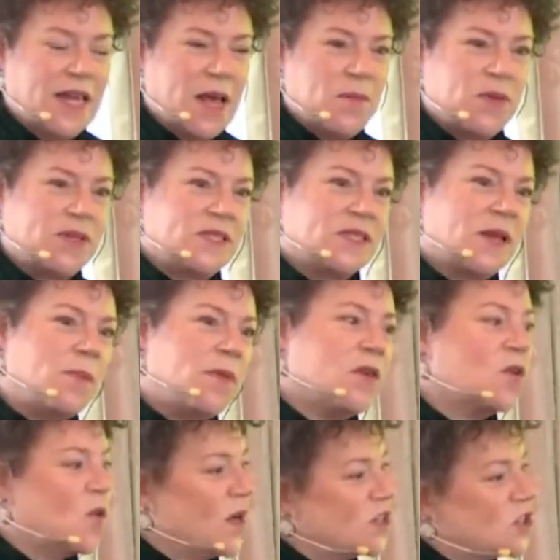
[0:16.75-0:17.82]
but some of
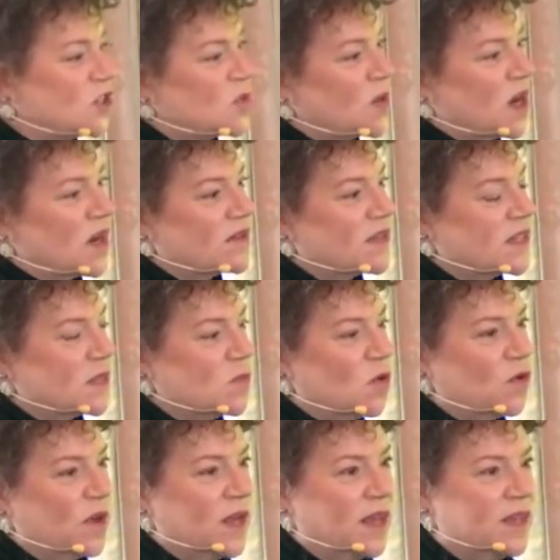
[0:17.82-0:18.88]
the questions we asked this
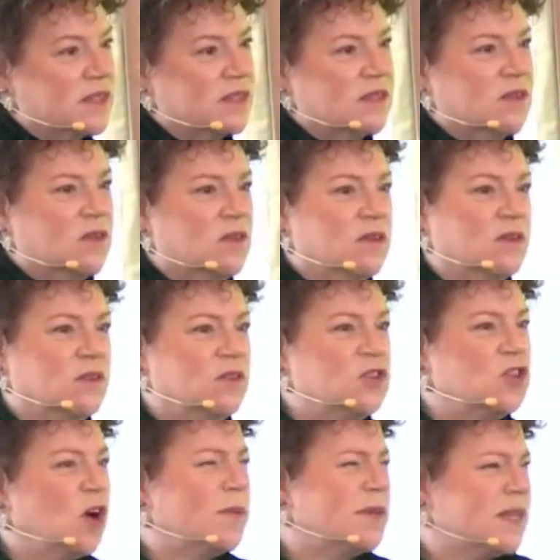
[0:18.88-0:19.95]
morning is, whose
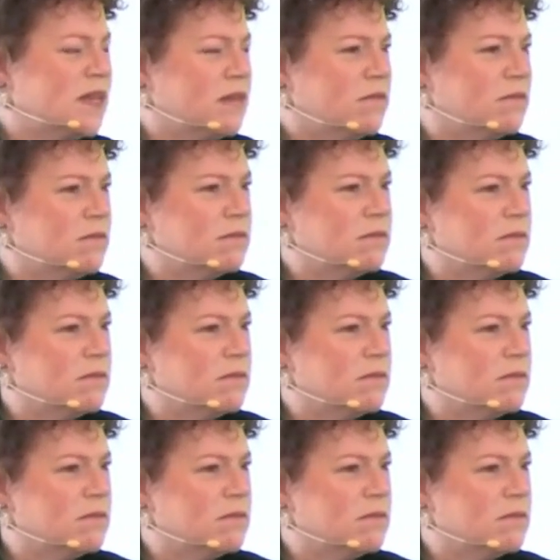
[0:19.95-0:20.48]
job is it?